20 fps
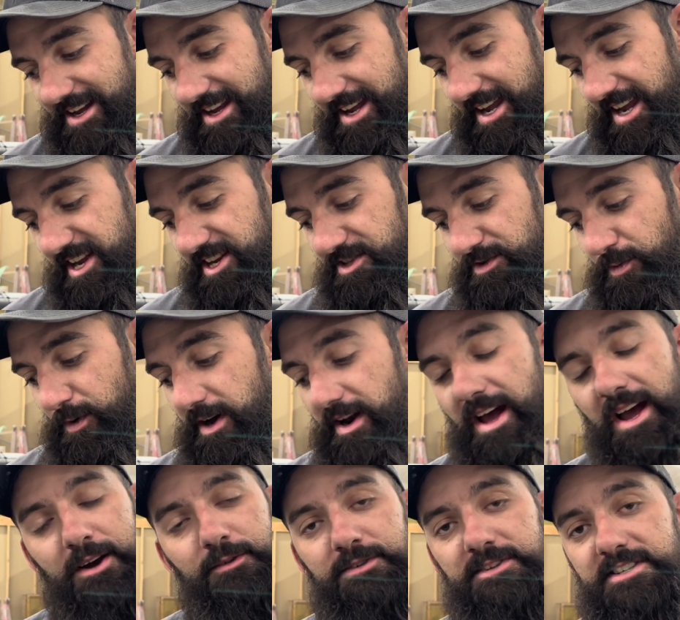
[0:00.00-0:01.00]
is what
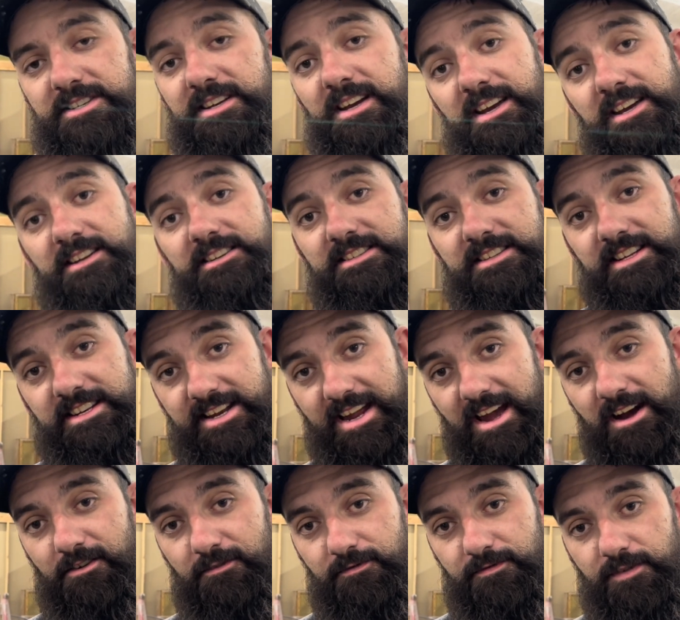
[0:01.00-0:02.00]
I would say is the
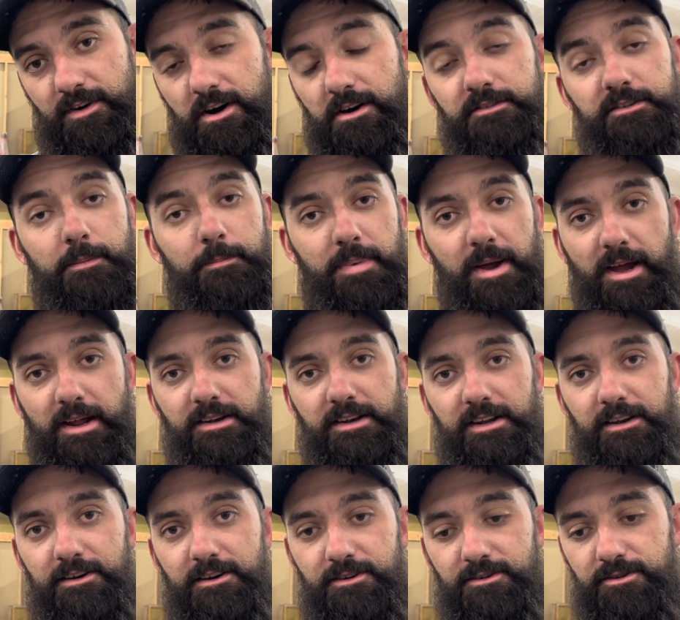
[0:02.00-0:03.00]
downfall,
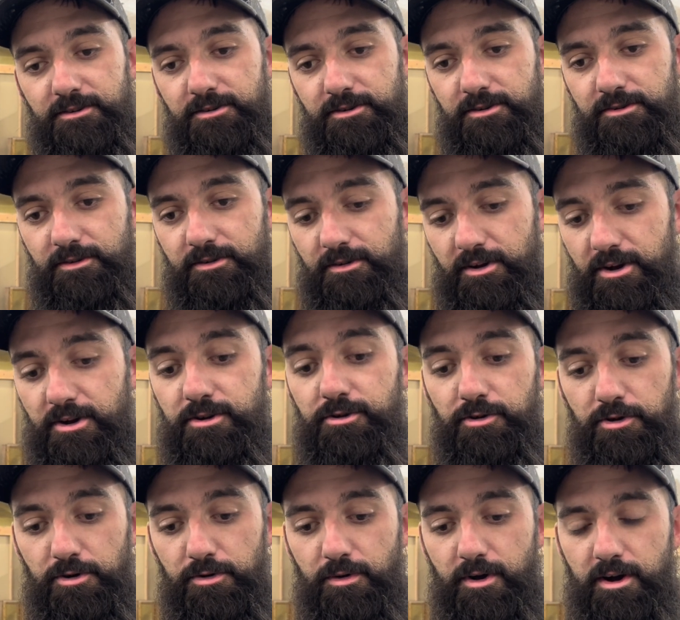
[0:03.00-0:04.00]
depending on who
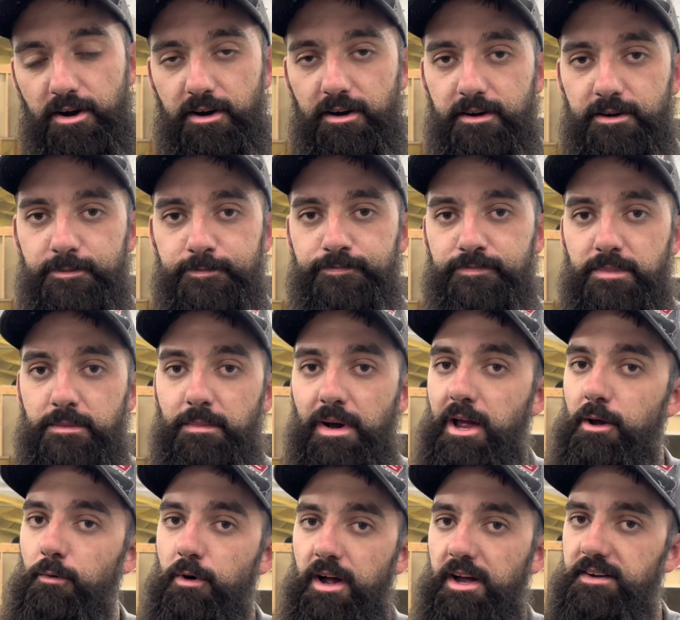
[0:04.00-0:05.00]
you are. My
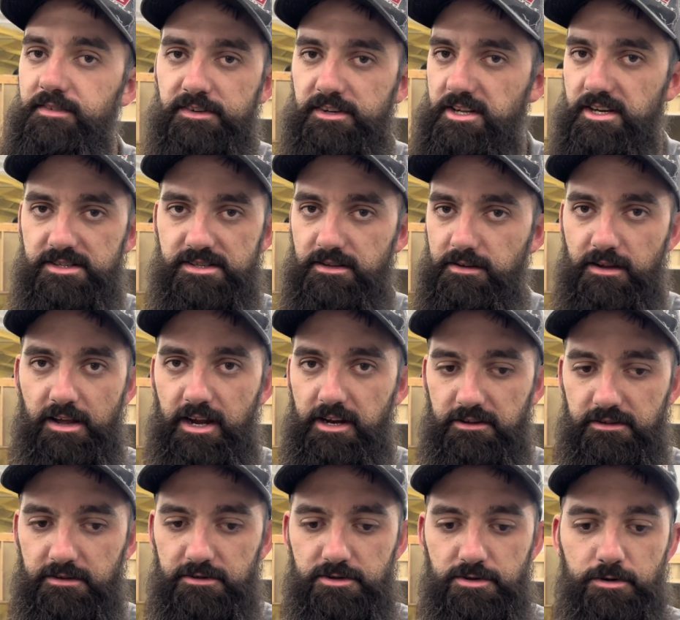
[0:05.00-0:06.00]
wife doesn't
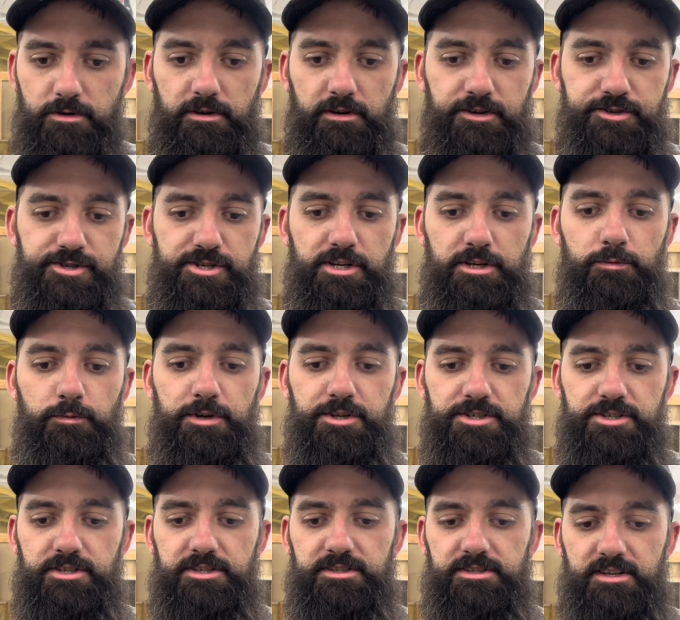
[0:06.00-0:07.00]
like the torque. She
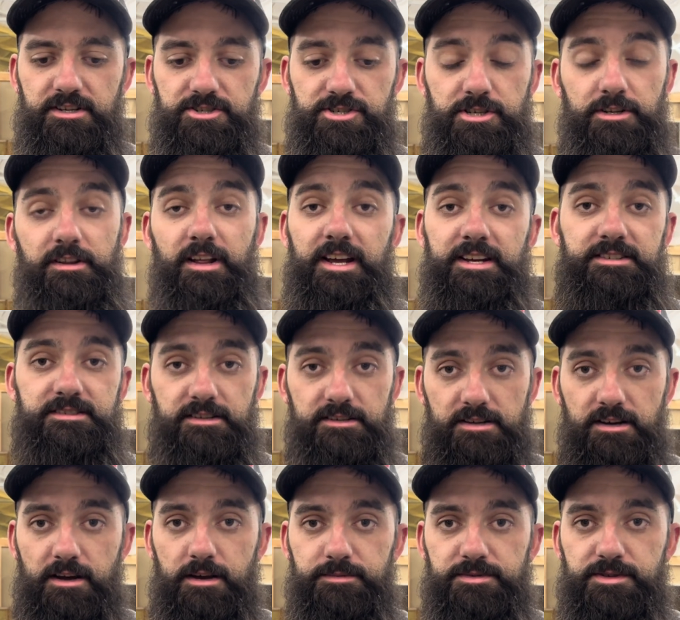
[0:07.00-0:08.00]
likes the
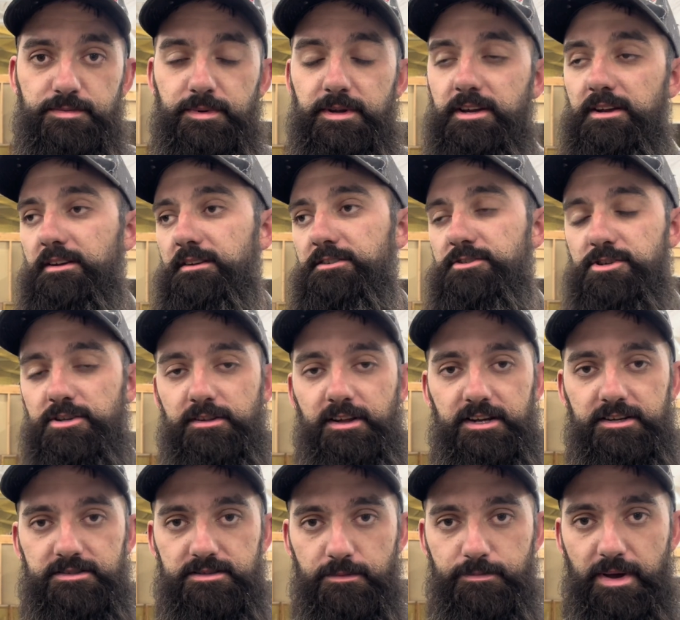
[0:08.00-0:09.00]
top speed and she
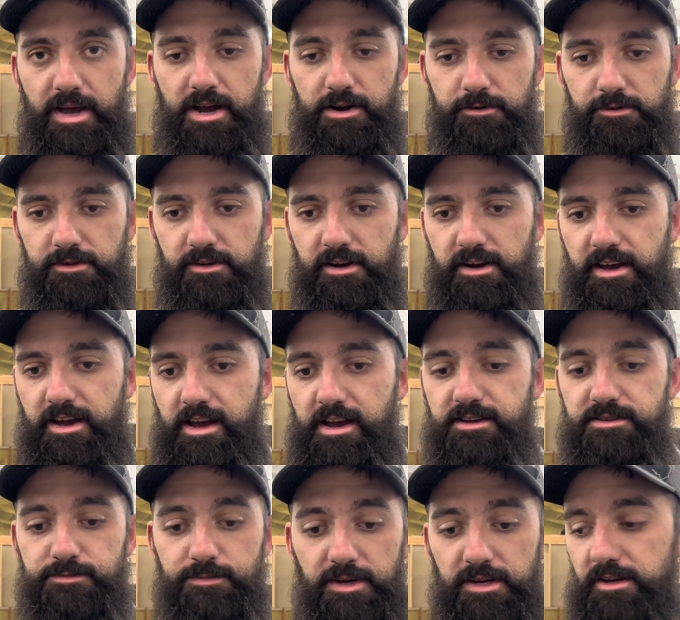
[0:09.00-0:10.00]
likes the power that it
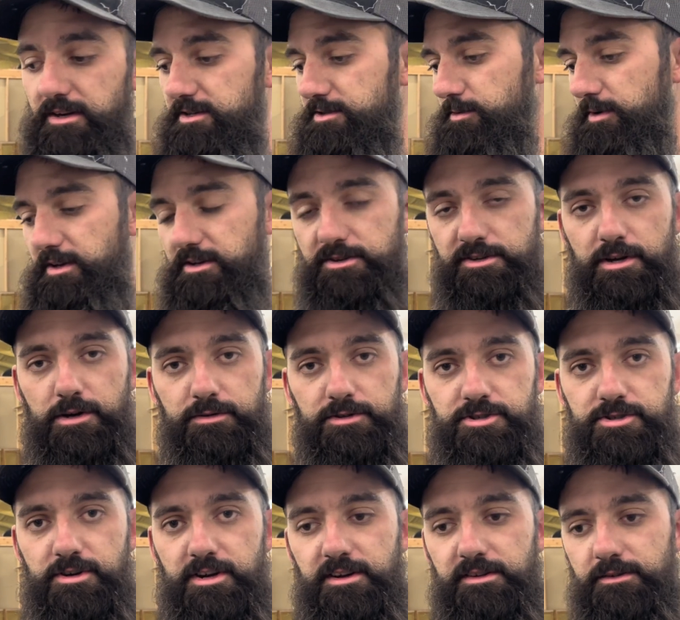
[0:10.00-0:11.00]
has because we can tow a
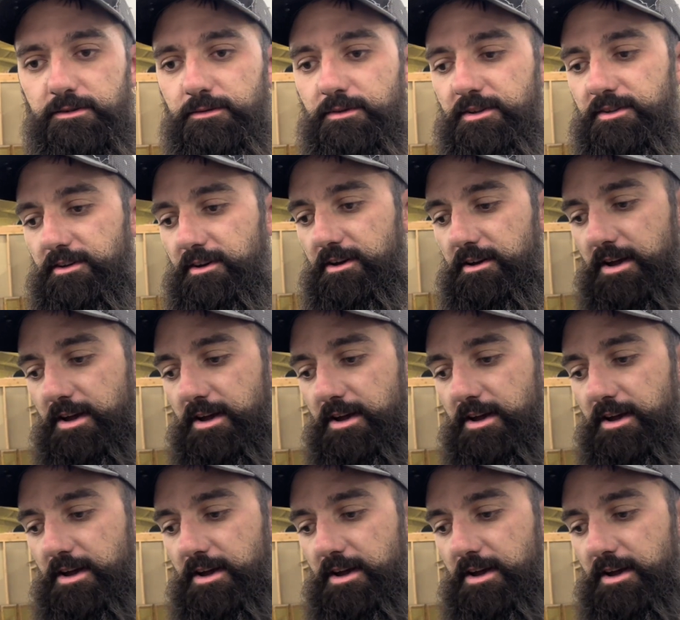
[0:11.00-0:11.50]
trailer with it.